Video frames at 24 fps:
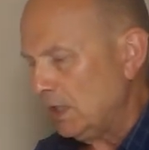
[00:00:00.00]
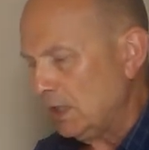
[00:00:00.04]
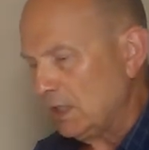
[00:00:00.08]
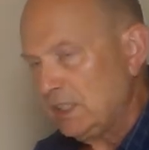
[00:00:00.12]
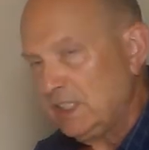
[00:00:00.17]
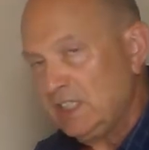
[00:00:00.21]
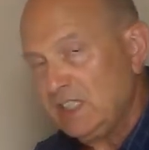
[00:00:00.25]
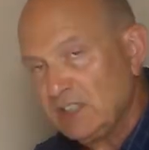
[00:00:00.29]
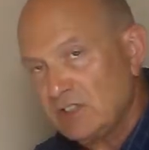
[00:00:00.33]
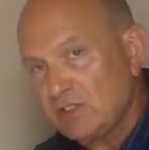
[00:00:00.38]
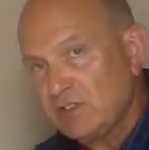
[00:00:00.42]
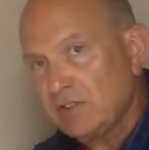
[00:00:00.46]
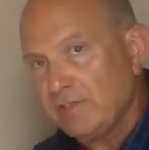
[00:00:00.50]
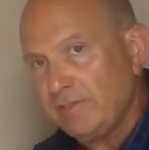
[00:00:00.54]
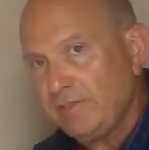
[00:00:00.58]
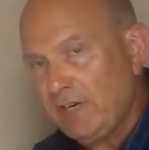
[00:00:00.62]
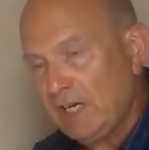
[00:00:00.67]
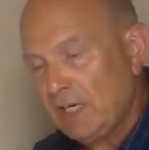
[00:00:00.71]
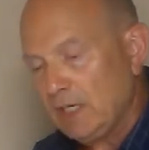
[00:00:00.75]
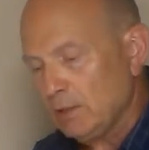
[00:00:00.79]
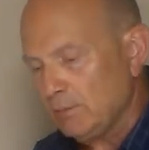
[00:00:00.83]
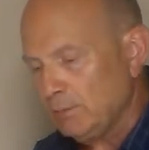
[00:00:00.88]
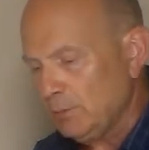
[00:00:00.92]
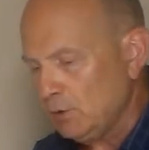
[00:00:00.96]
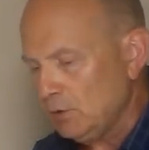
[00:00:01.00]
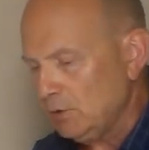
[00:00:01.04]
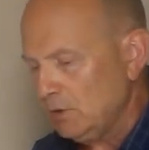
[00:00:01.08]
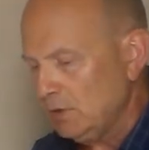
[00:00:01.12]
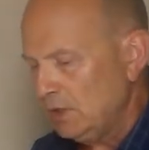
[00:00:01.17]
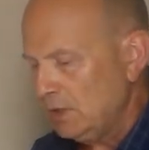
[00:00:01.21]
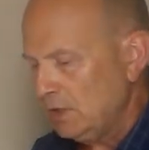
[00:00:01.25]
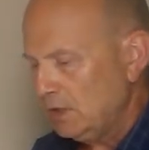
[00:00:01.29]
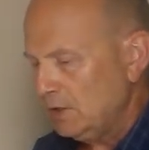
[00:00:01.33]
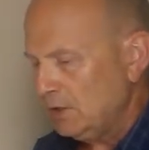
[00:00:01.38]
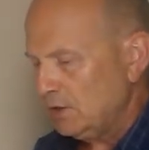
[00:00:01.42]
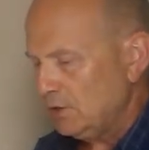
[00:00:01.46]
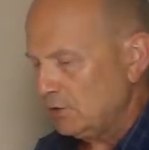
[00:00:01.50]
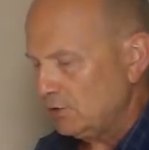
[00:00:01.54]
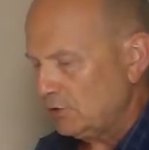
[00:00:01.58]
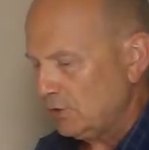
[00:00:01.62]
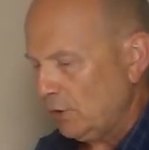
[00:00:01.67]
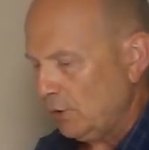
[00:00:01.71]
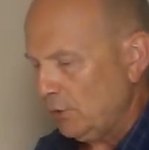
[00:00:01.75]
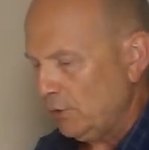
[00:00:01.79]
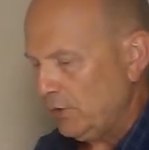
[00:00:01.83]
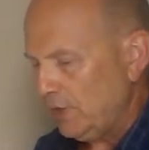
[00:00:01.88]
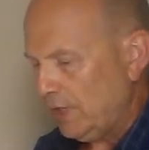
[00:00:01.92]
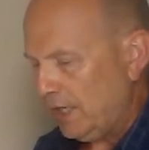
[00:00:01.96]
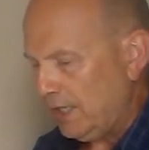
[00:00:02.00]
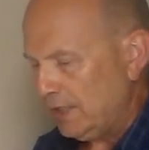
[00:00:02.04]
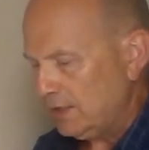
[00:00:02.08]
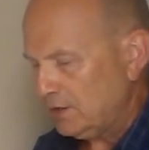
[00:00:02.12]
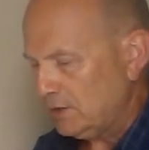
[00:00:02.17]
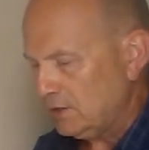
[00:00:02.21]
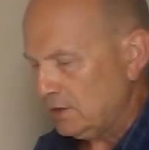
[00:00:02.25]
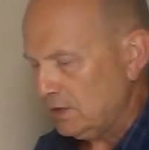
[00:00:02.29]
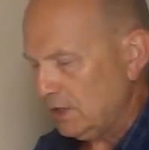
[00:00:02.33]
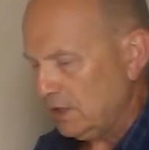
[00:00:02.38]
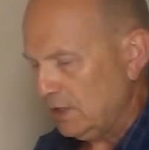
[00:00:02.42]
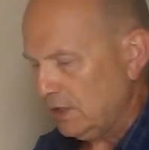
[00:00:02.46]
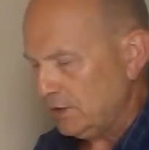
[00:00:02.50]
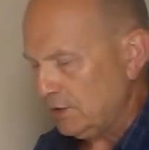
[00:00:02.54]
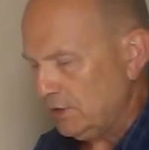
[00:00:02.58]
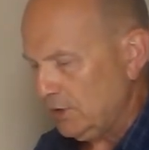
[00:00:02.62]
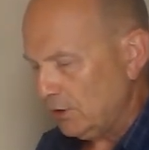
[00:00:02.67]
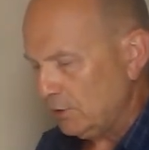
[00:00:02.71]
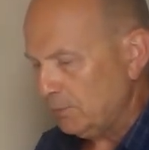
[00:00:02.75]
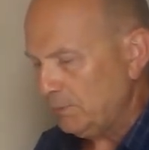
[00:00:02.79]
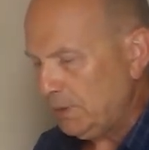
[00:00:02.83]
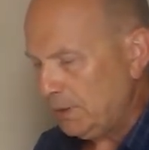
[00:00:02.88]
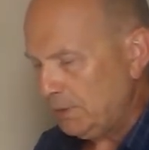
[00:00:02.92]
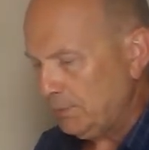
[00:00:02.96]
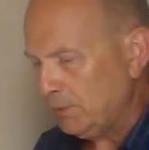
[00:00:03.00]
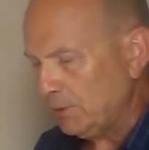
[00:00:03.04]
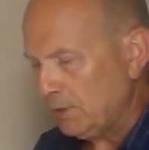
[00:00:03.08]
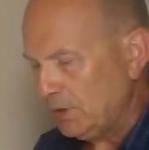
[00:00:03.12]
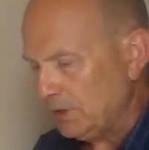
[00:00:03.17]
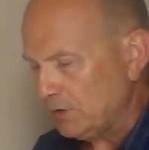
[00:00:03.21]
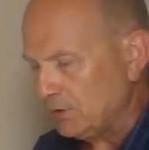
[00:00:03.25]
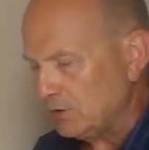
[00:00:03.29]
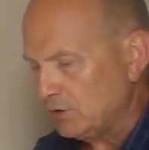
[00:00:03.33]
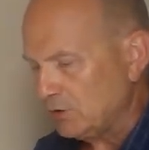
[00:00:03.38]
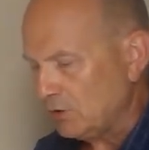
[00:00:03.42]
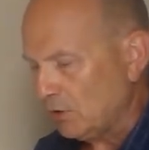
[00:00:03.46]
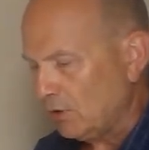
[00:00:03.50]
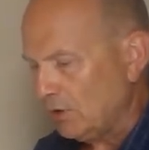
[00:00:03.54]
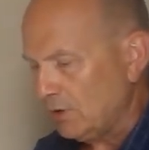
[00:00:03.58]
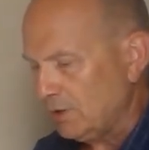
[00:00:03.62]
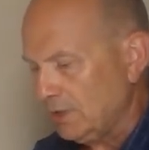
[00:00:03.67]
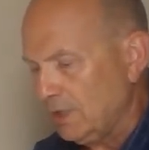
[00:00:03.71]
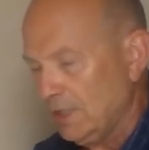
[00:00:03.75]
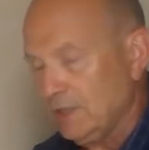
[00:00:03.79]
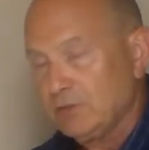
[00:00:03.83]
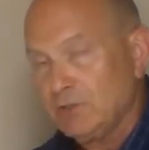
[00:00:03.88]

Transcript: kits available, so that young people can start. I